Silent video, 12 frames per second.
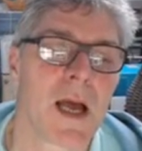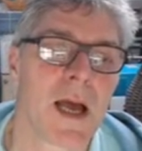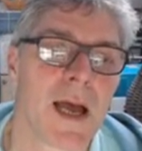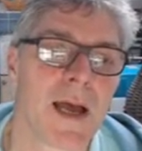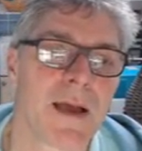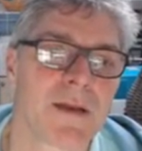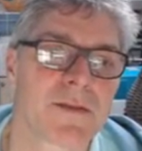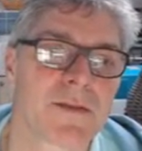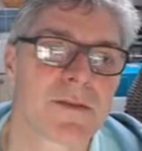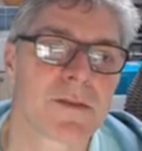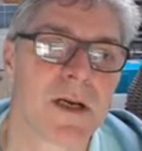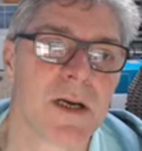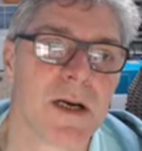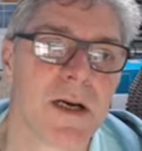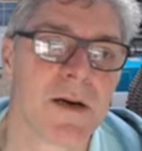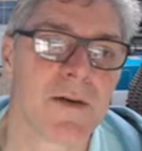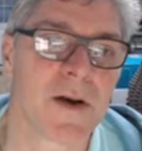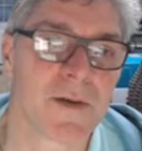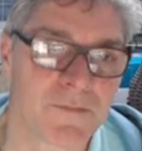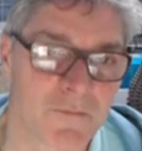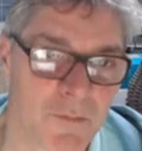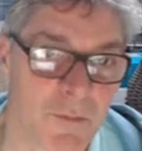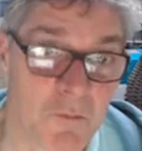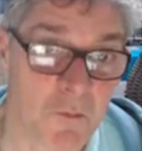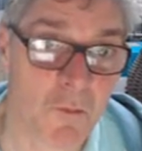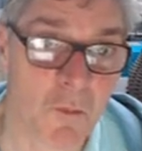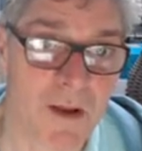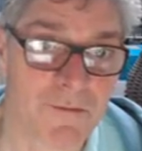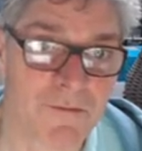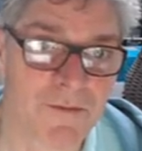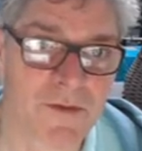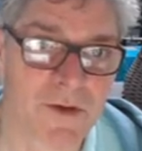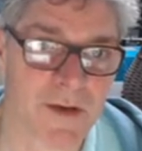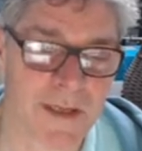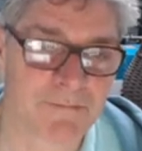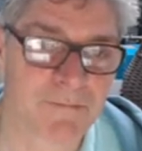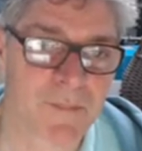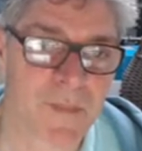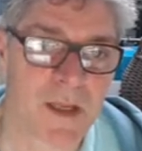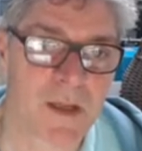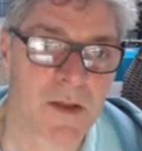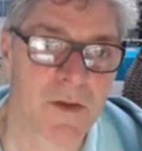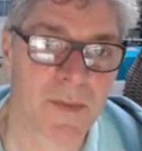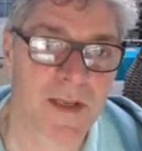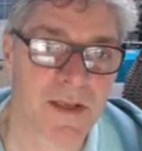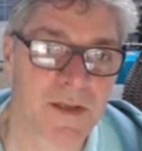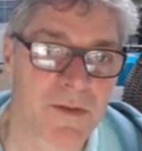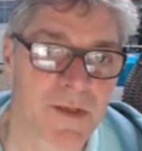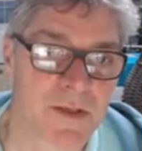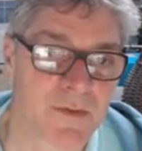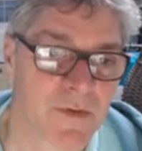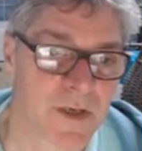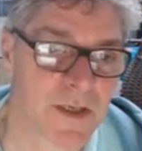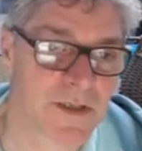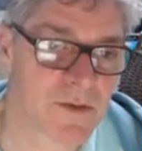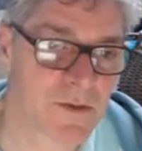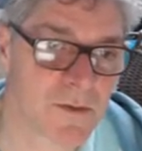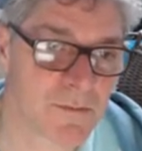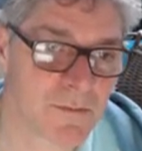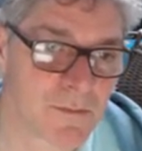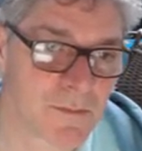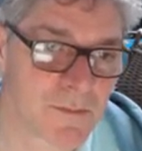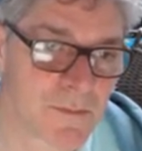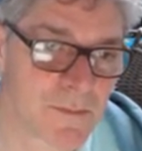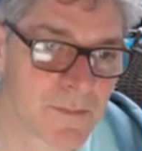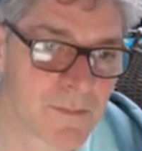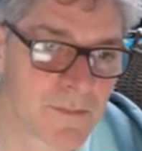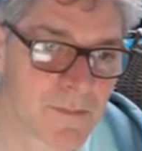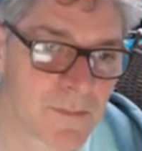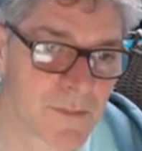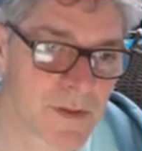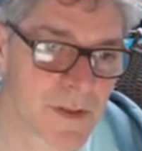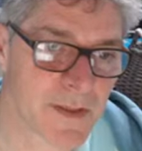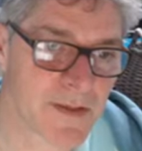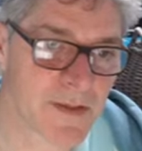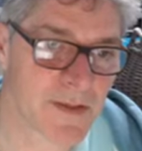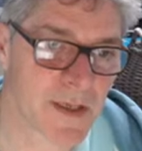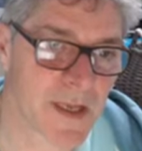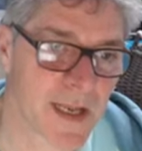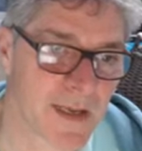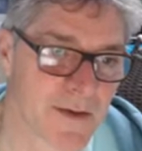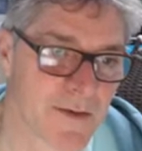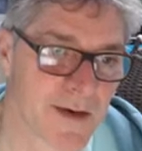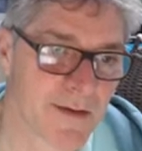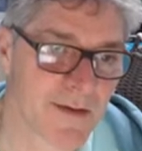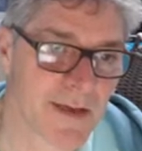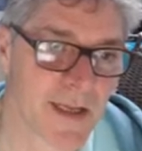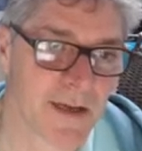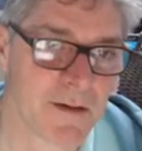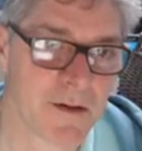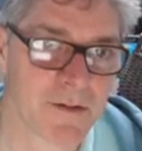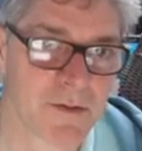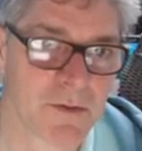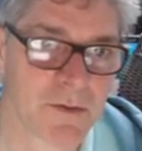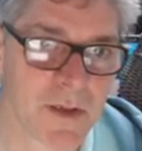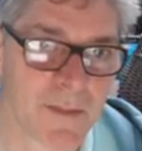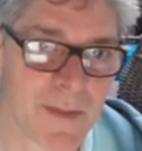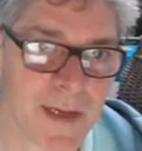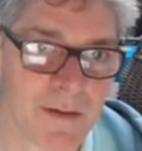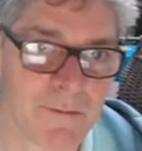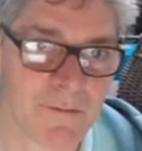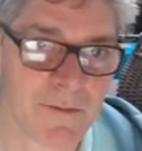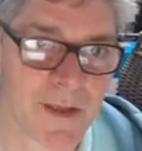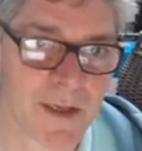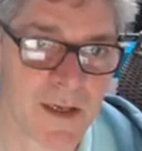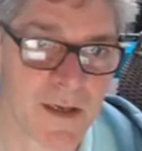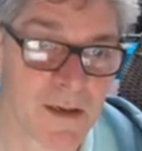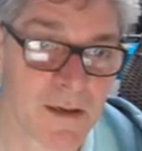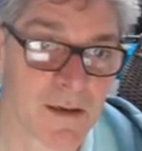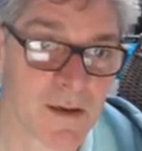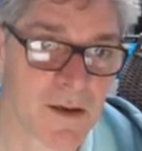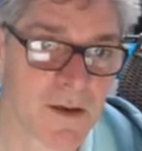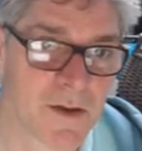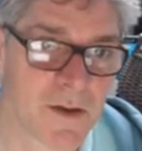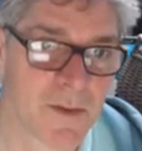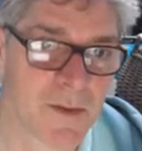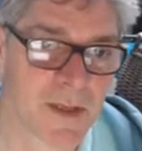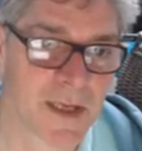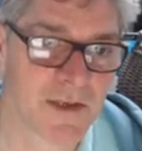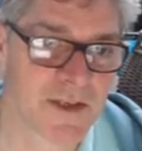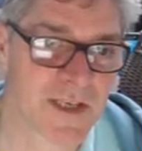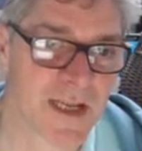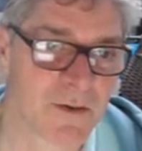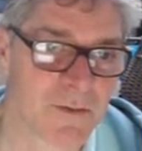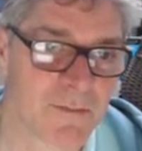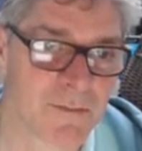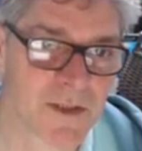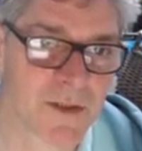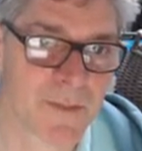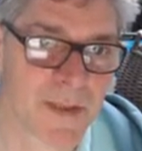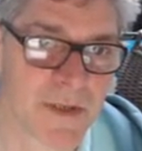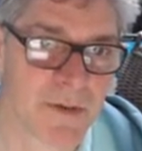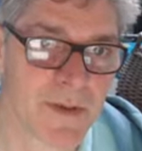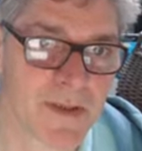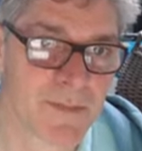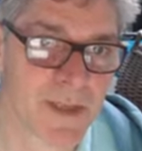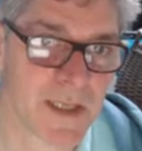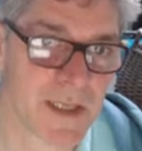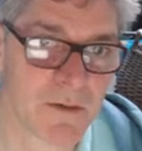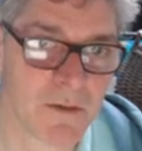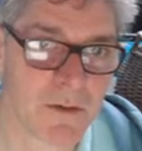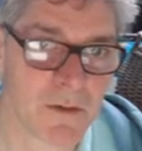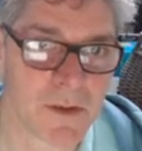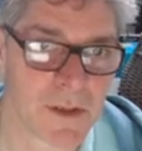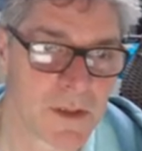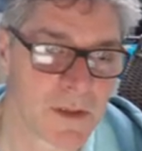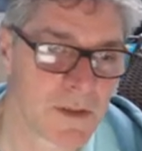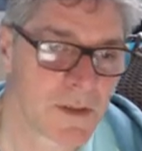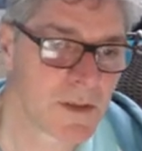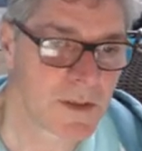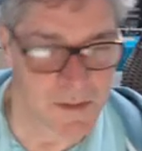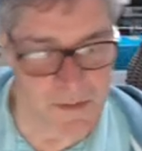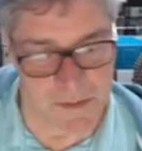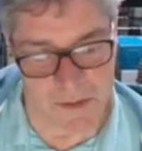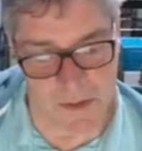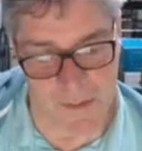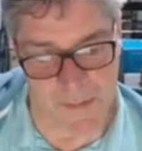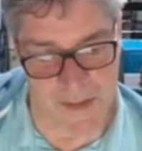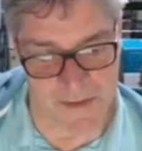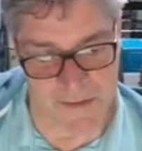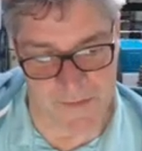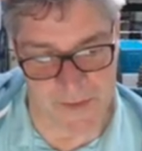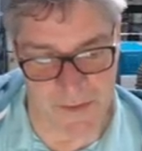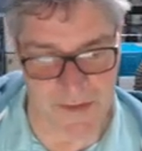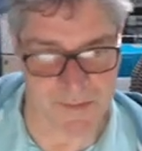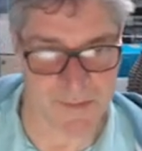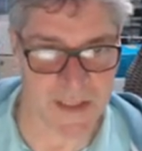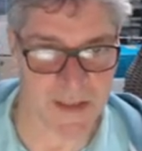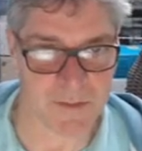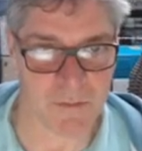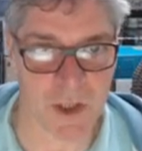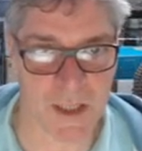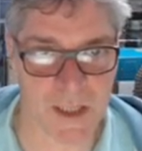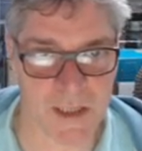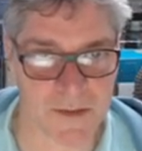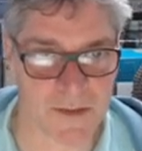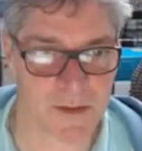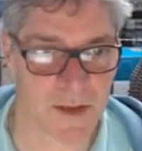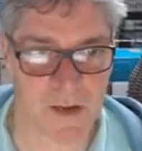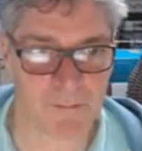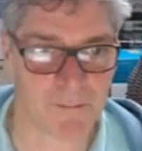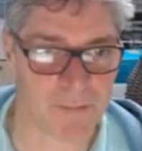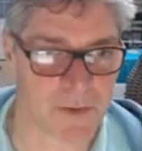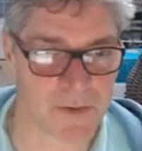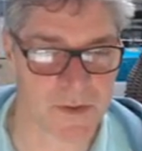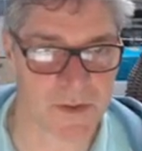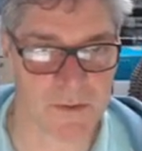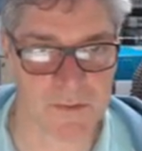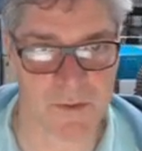as uh, with, sorry, you'll be able to use this for Vistorm. So this is the connector area here I was talking about, the little communication add-on, which could be USB or combination of USB and wireless, uh, Bluetooth,